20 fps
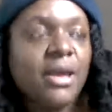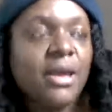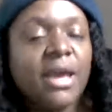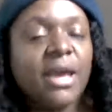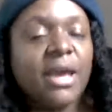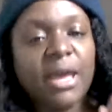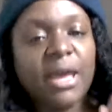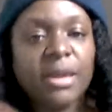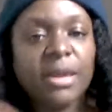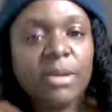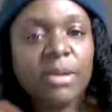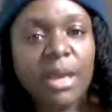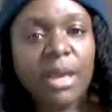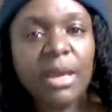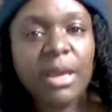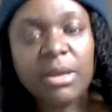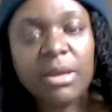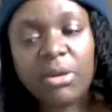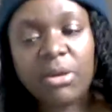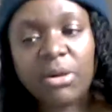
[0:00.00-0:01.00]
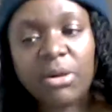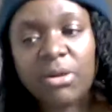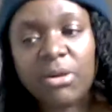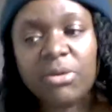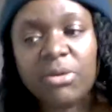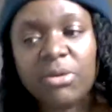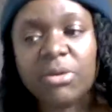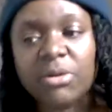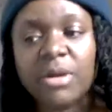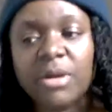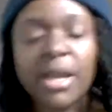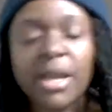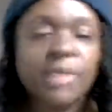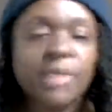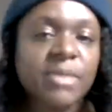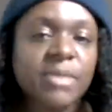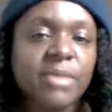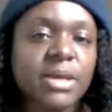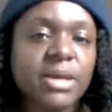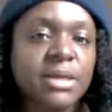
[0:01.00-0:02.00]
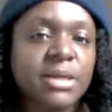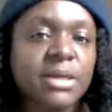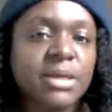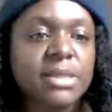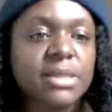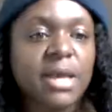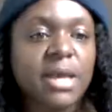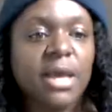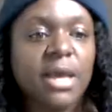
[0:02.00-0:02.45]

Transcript: hey girl or hey miss.